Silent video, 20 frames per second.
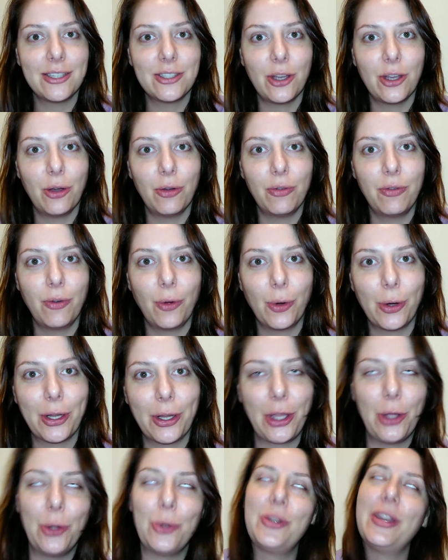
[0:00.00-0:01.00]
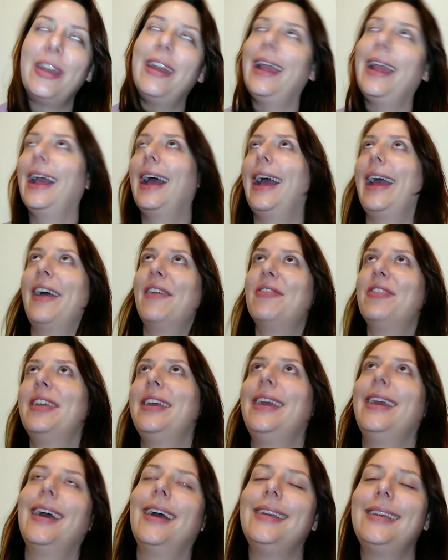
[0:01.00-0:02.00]
So for you today, I have
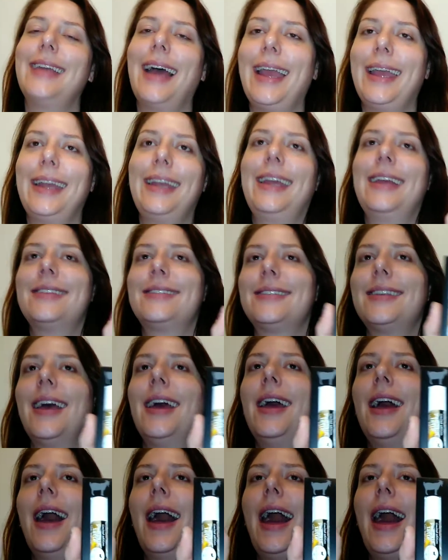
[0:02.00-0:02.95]
the Dionis